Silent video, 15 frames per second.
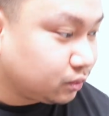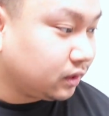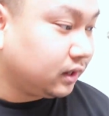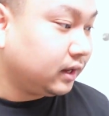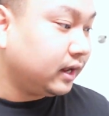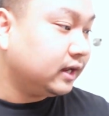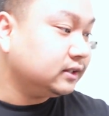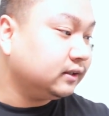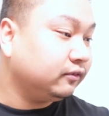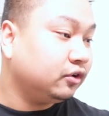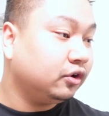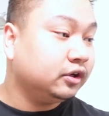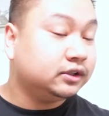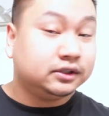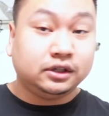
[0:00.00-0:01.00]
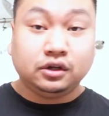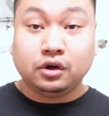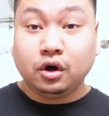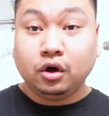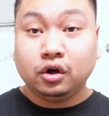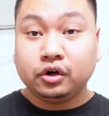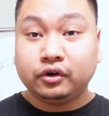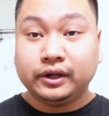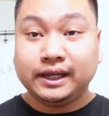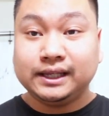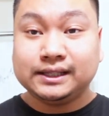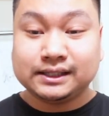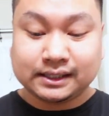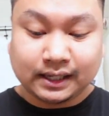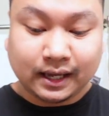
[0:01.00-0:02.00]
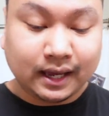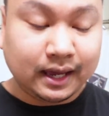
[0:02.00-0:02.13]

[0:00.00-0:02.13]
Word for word: well as of course deodorant